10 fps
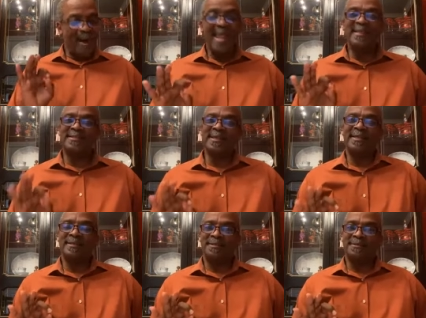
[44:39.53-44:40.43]
Great
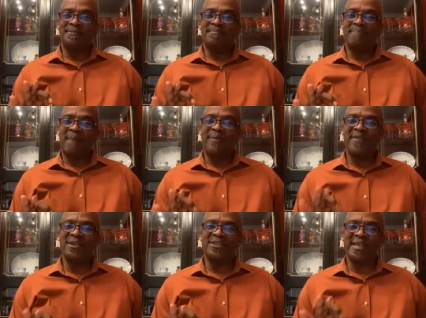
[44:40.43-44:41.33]
zeal, my
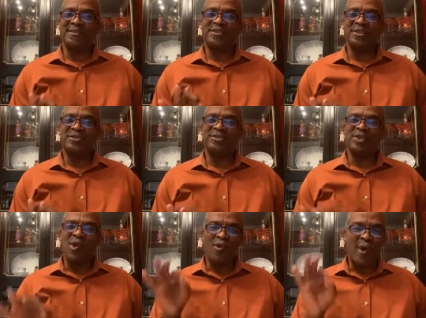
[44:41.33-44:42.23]
brothers and
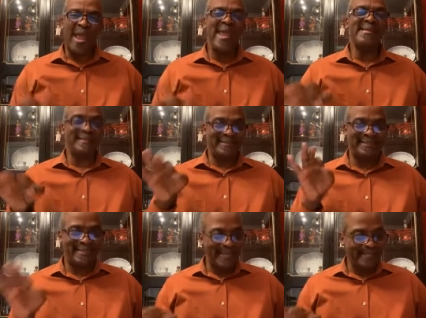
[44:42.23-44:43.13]
sisters,
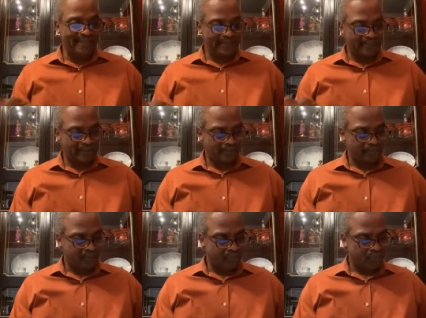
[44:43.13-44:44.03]
great
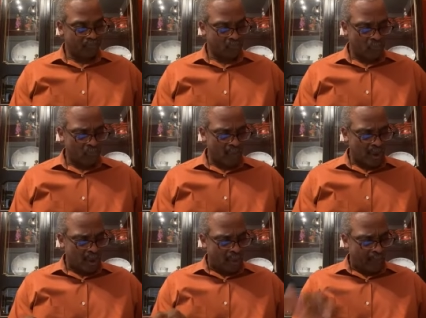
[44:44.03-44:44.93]
zeal
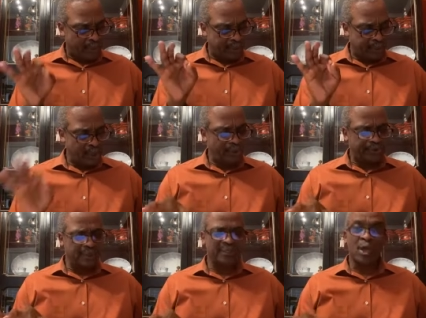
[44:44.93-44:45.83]

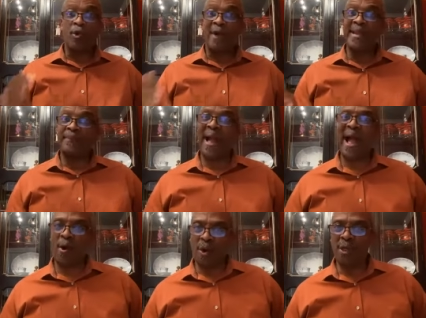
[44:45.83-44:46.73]
produces great
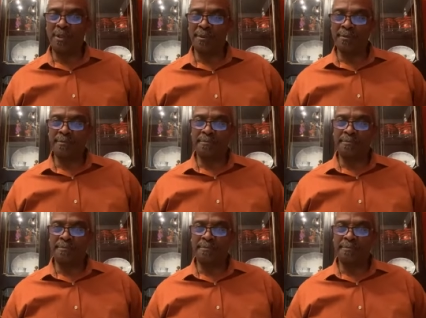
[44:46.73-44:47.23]
power.